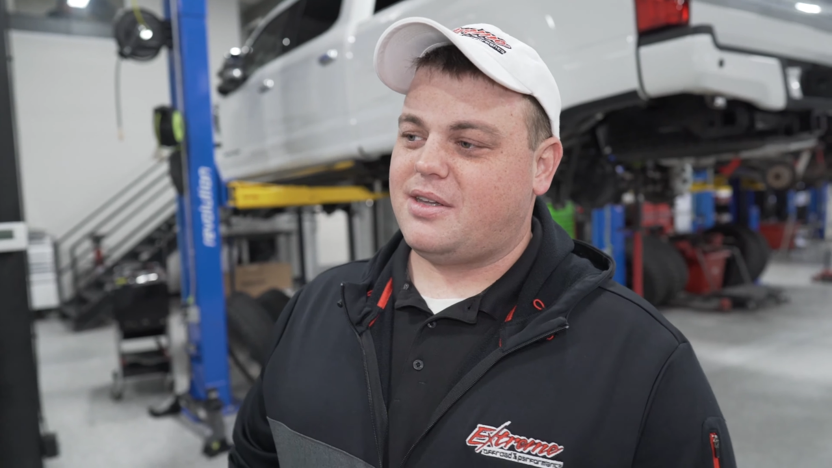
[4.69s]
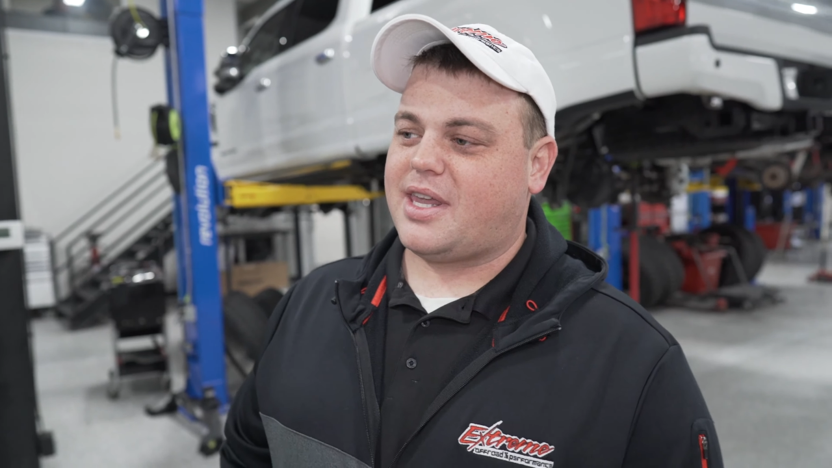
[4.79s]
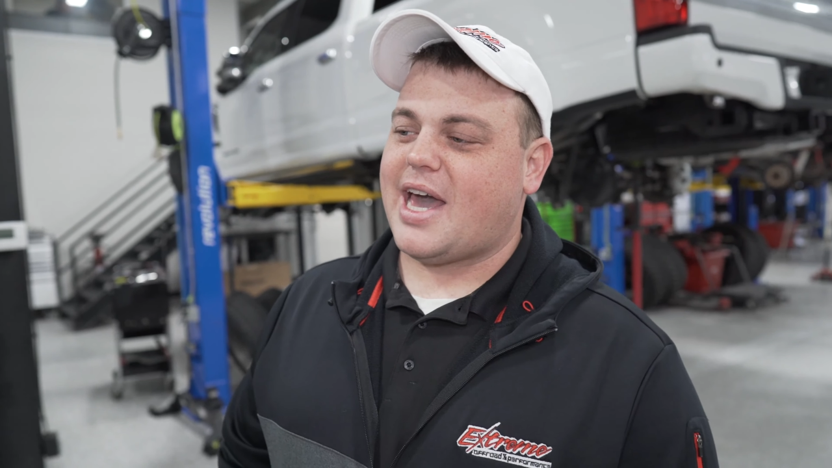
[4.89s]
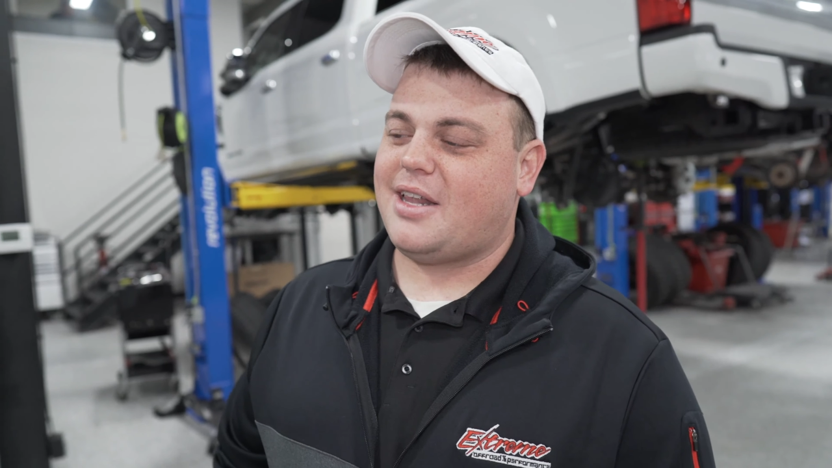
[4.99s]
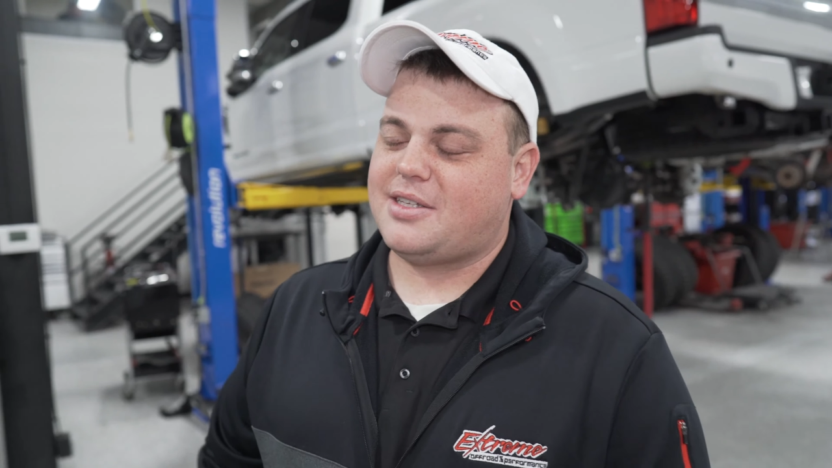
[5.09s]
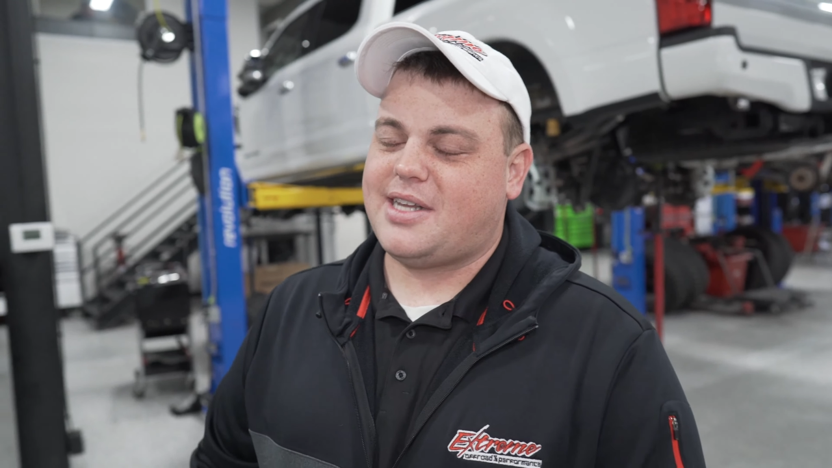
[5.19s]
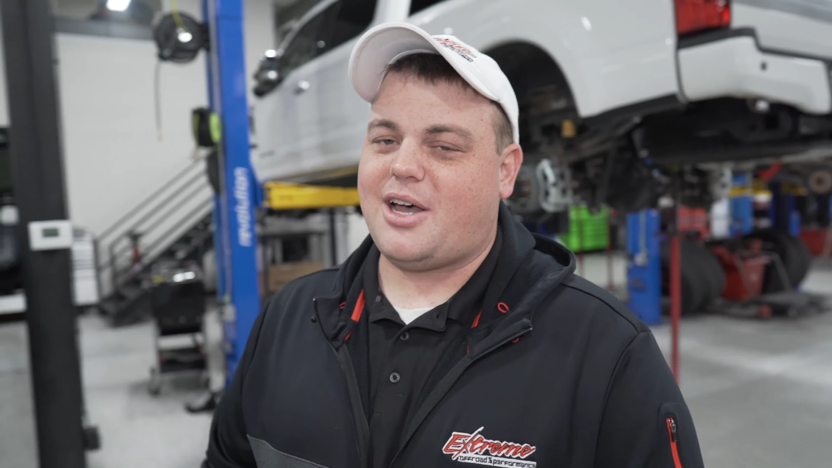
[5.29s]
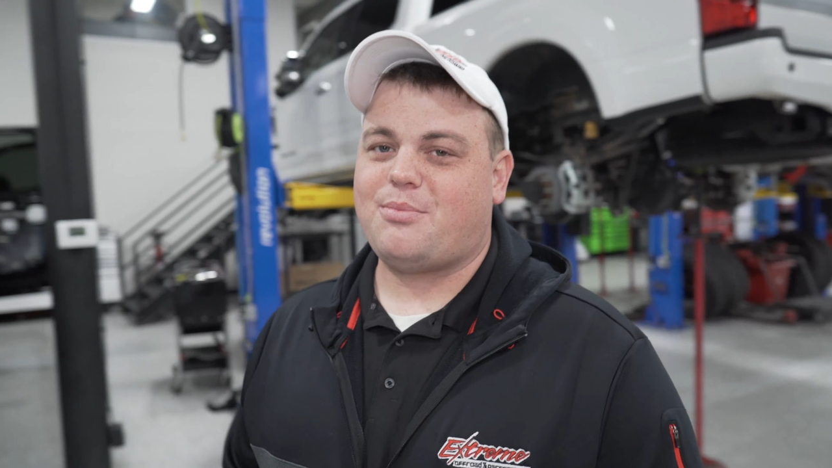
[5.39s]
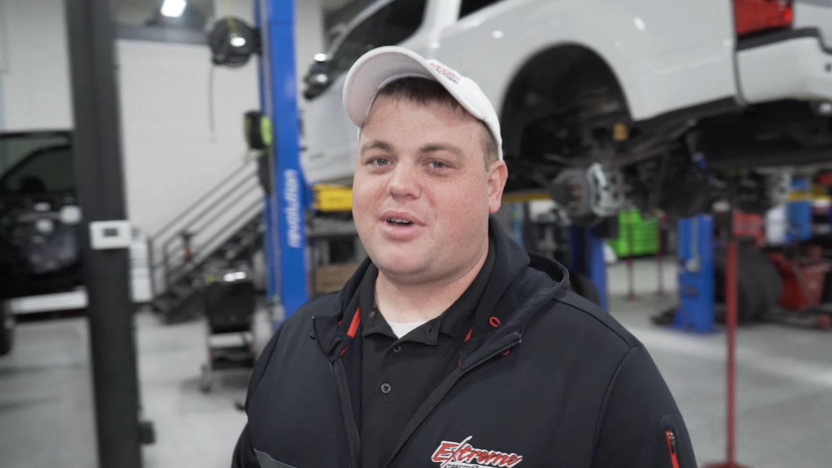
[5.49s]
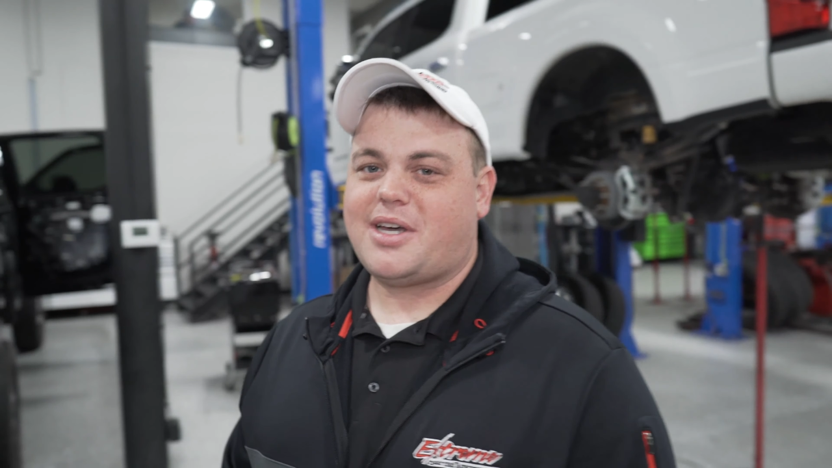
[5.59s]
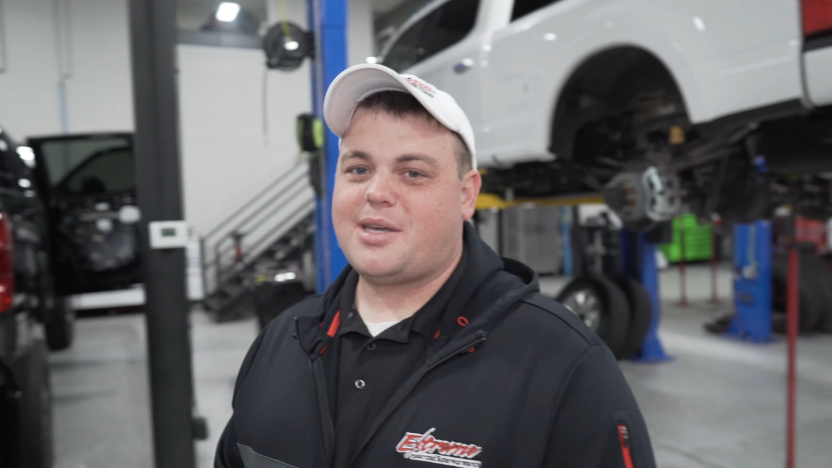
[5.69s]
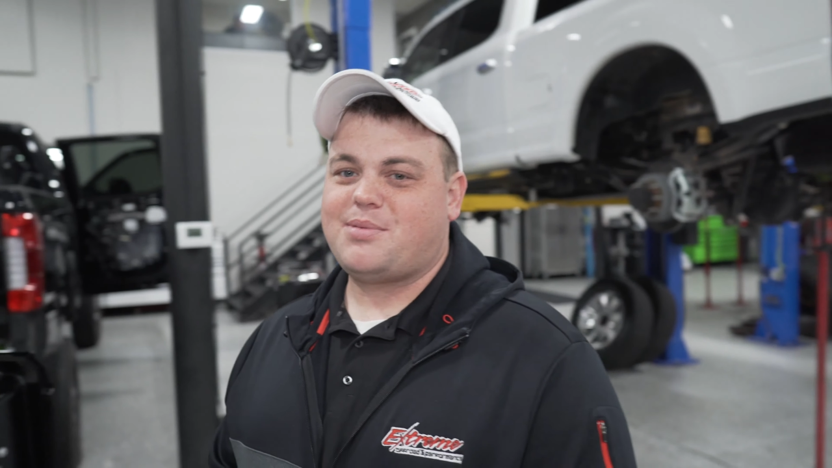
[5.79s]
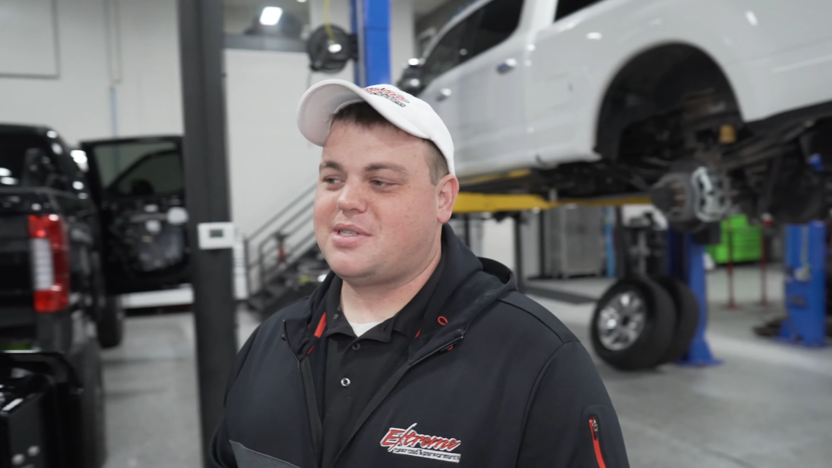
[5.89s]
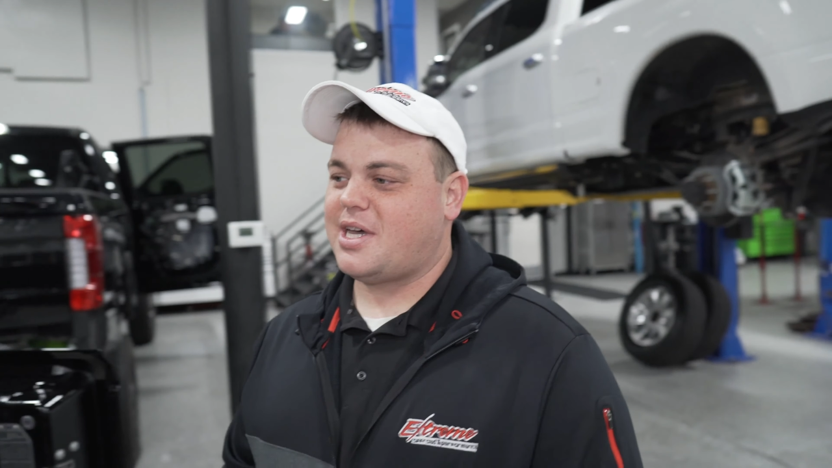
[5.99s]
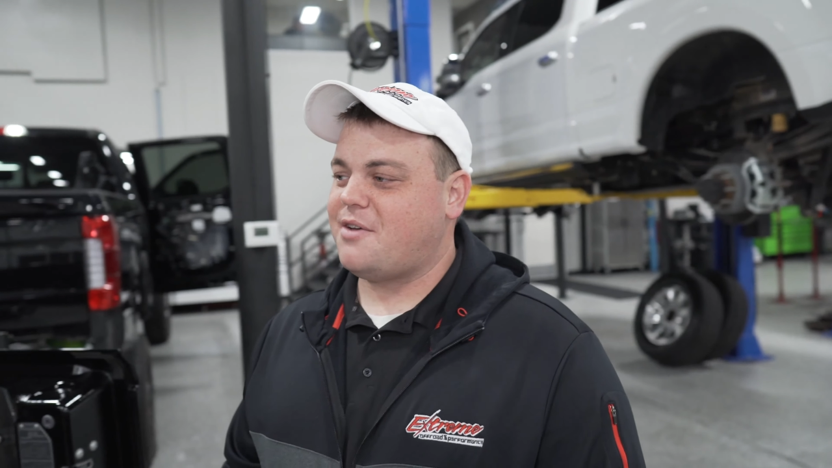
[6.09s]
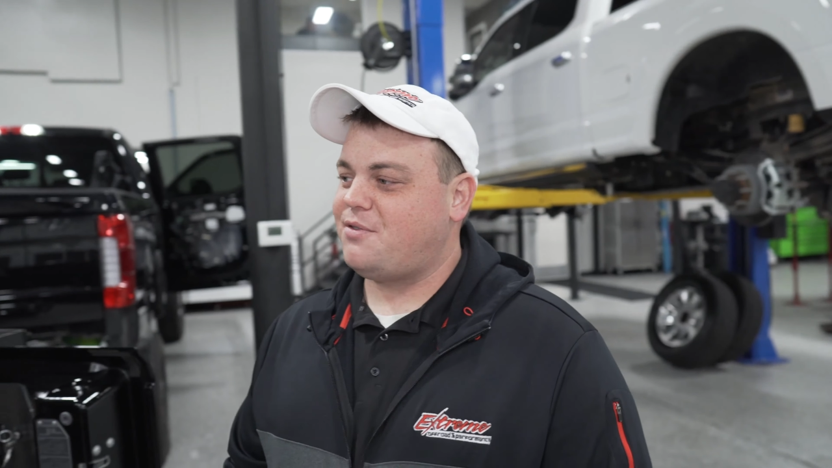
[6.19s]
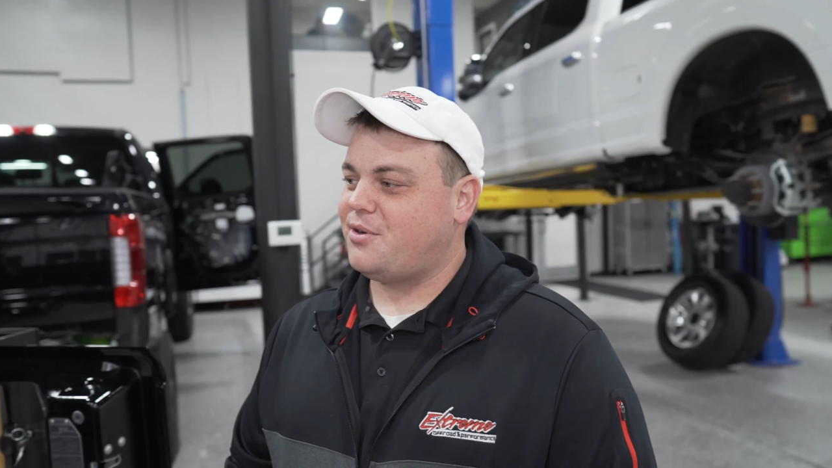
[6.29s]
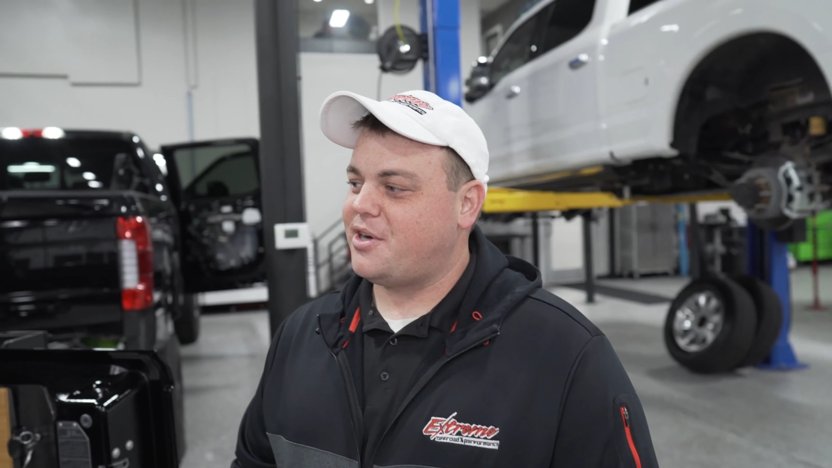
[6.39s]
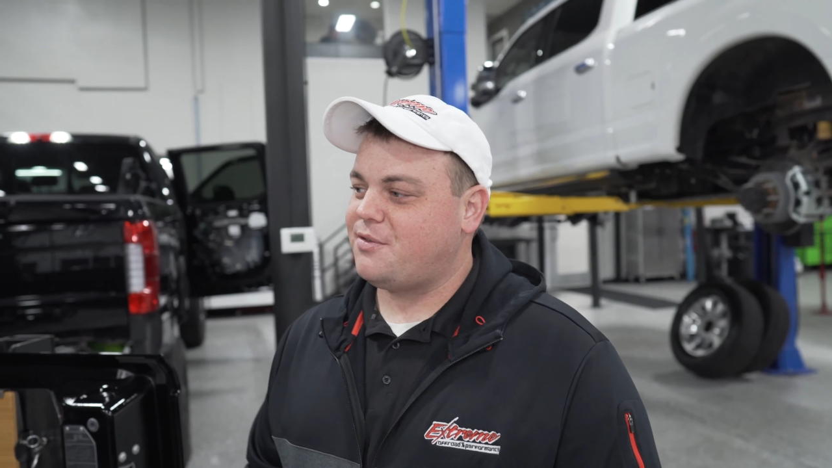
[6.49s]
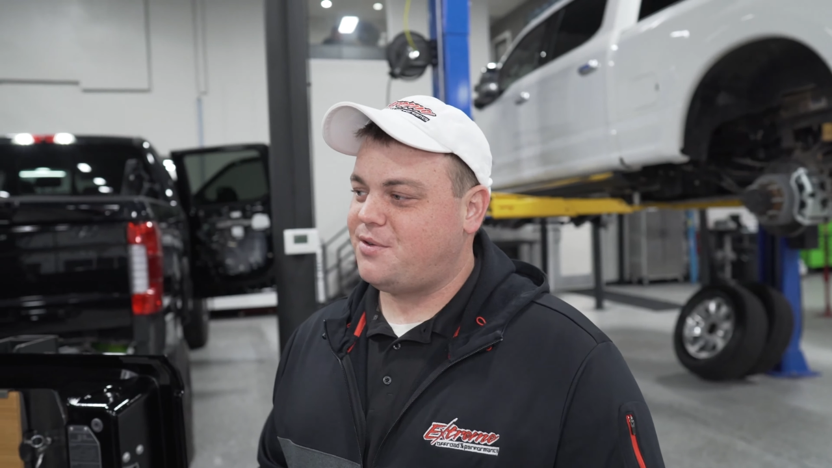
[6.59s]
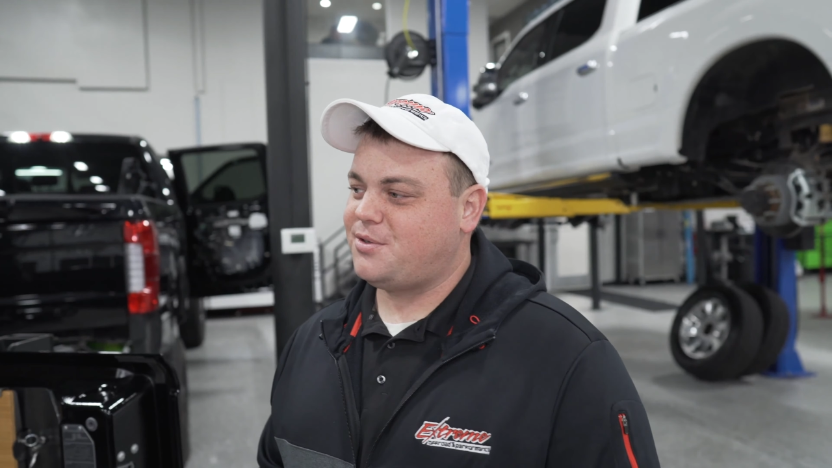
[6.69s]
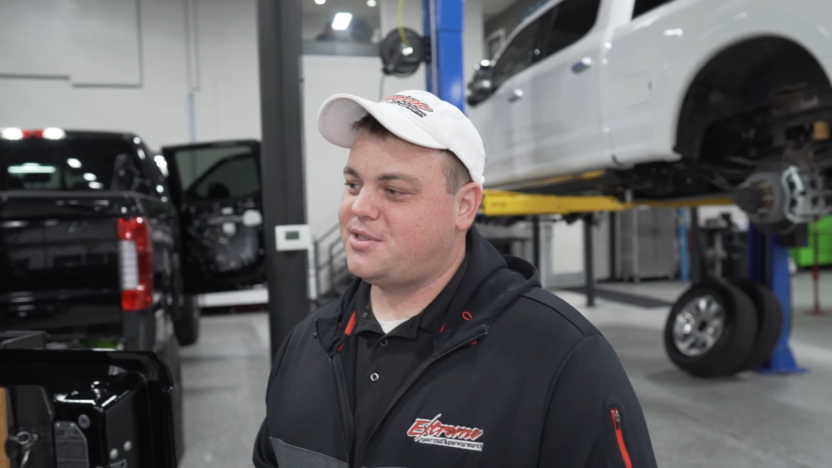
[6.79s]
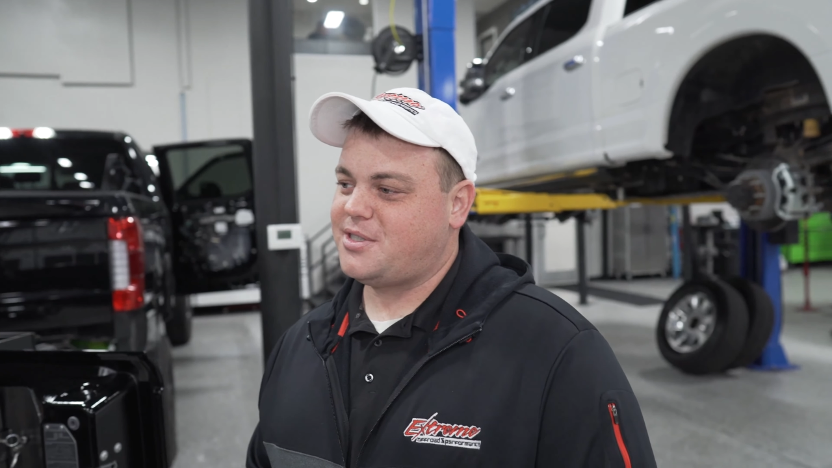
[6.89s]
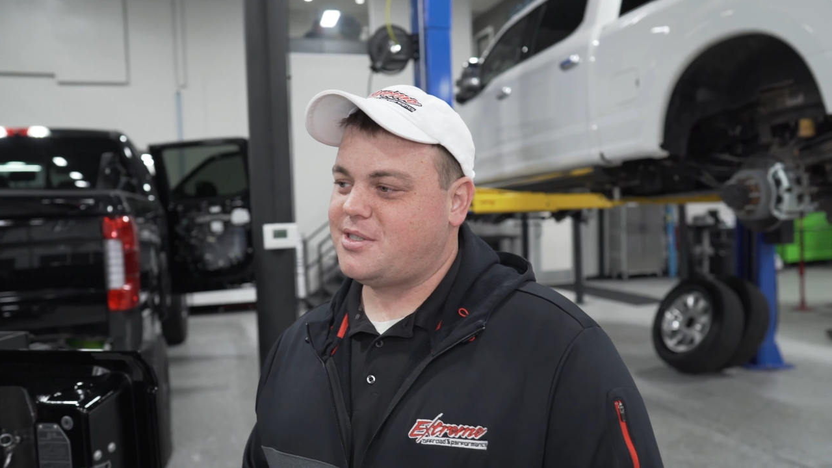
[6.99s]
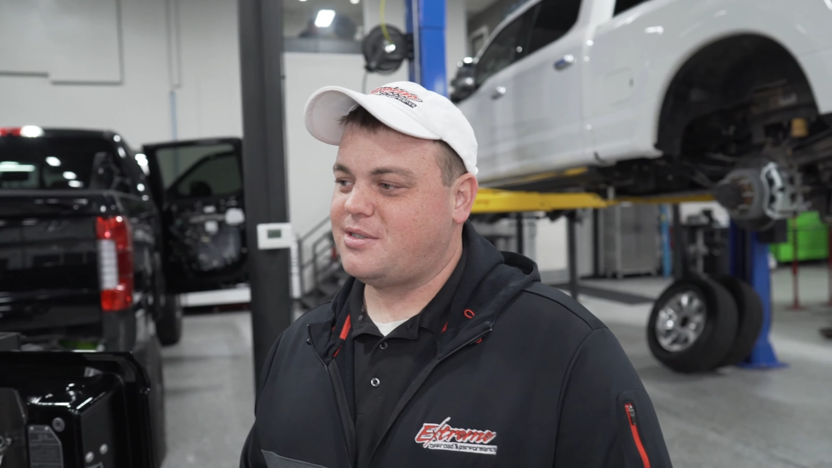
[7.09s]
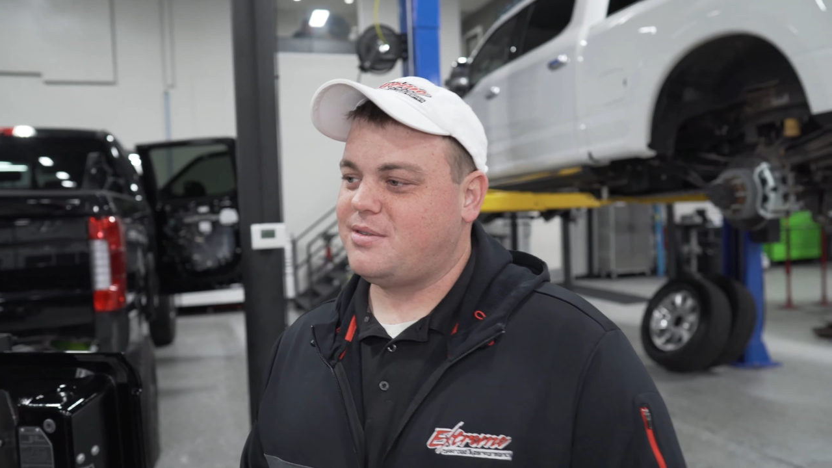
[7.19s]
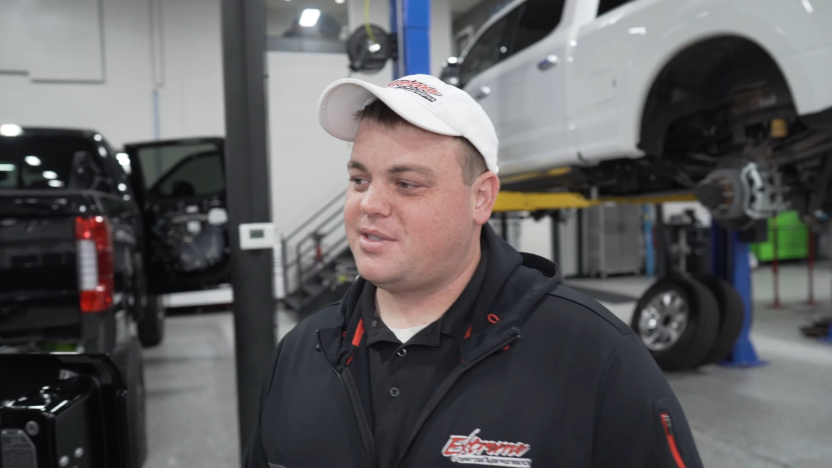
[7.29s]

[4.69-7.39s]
catless downpipes, high flow air filter,